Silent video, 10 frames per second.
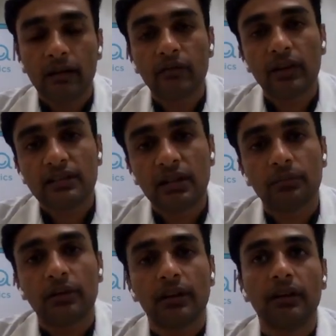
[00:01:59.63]
For
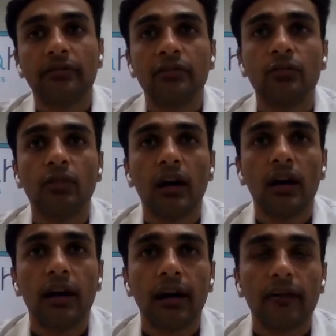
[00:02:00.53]
example, if you
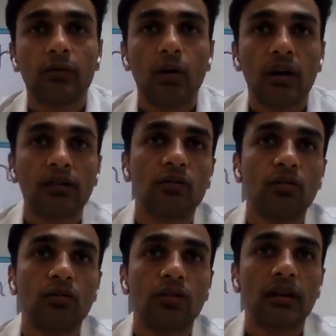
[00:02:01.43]
have to
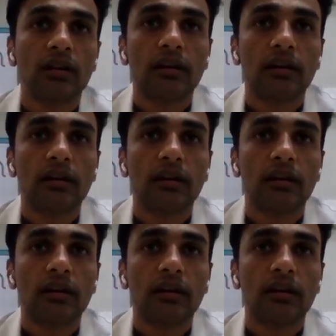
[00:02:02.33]
undergo a